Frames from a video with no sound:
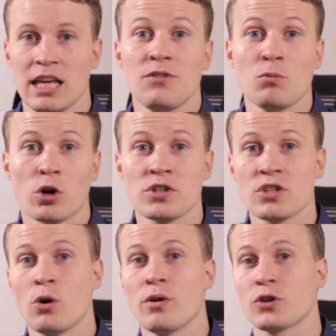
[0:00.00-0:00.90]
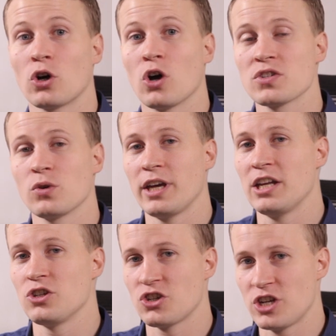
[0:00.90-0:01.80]
Even more so if they're also
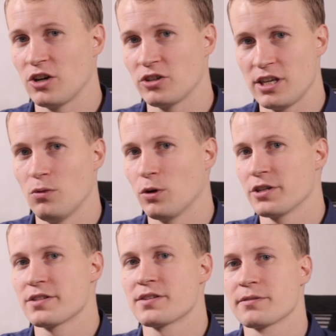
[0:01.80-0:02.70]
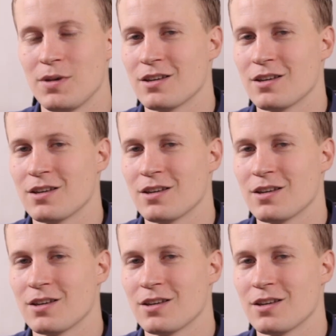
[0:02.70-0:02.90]
in your channel keywords.